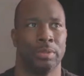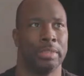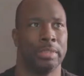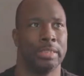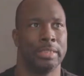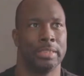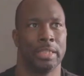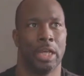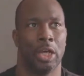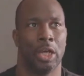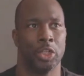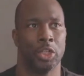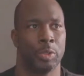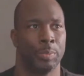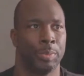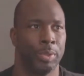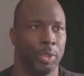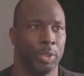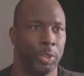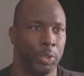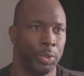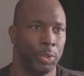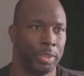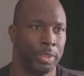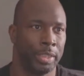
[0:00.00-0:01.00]
this
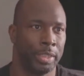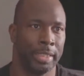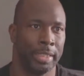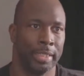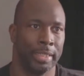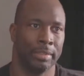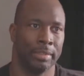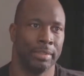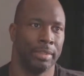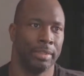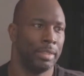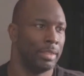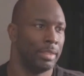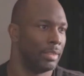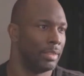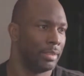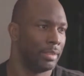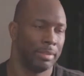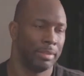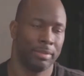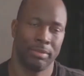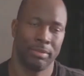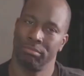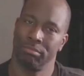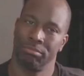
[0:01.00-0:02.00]
entrepreneur thing,
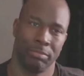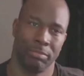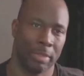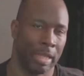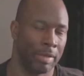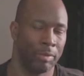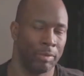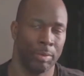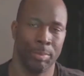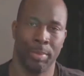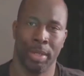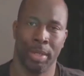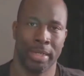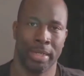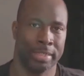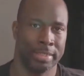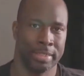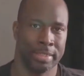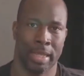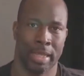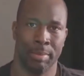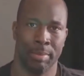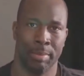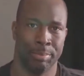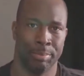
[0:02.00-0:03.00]
everybody's
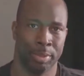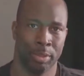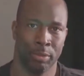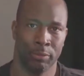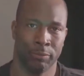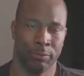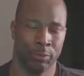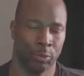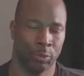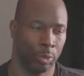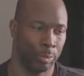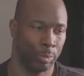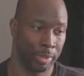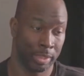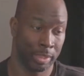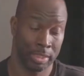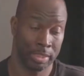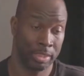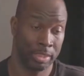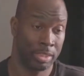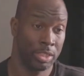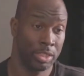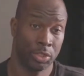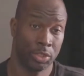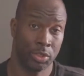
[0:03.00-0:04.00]
not built for
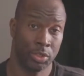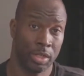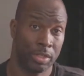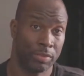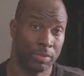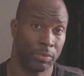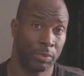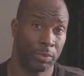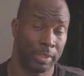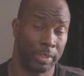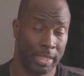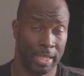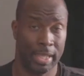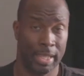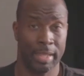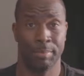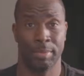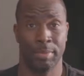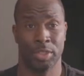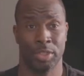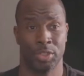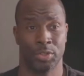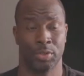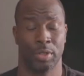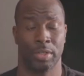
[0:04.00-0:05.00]
because it's stressful. It can
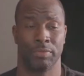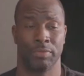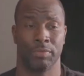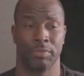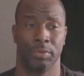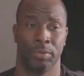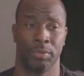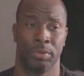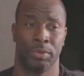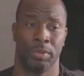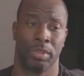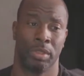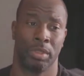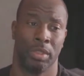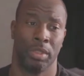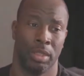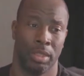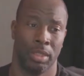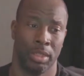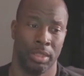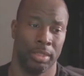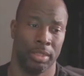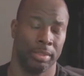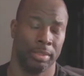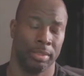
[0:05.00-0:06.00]
be stressful,
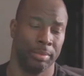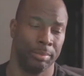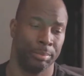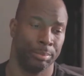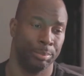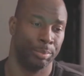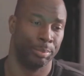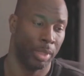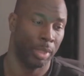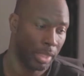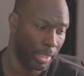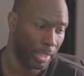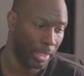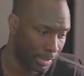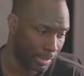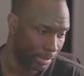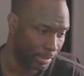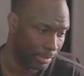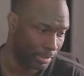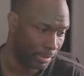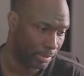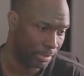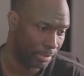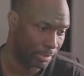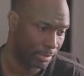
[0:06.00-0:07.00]
but
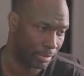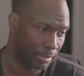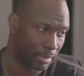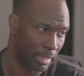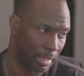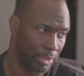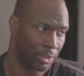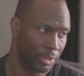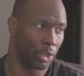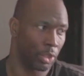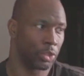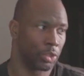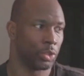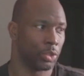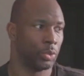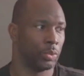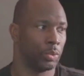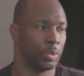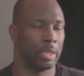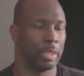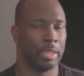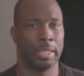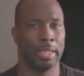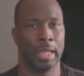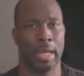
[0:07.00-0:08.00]
it's also
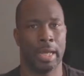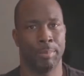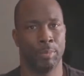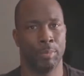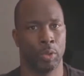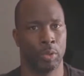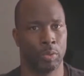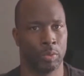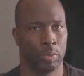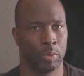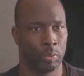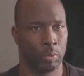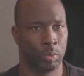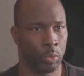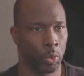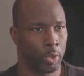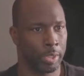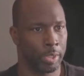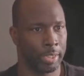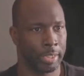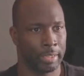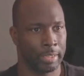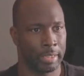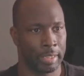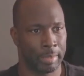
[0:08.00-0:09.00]
a lot more
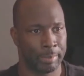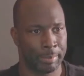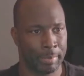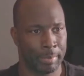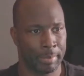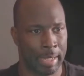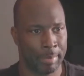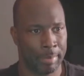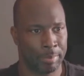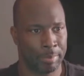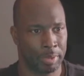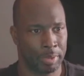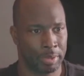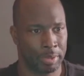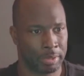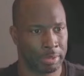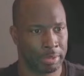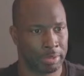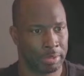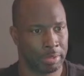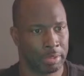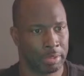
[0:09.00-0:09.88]
rewarding in my book